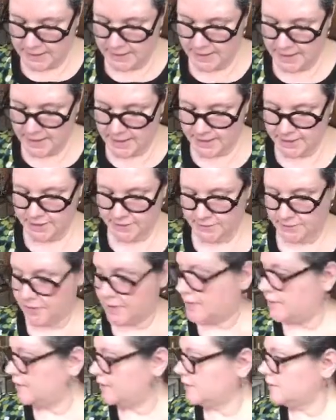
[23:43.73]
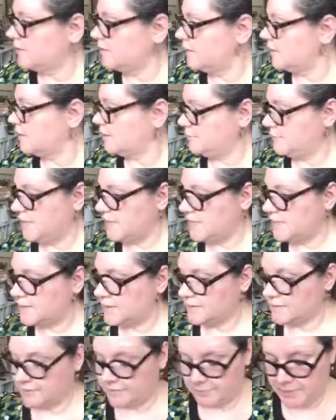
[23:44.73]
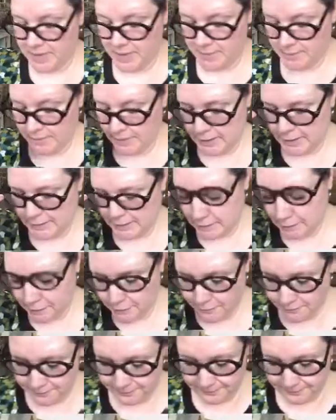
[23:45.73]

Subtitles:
Handy for cutting little pieces of paper like so.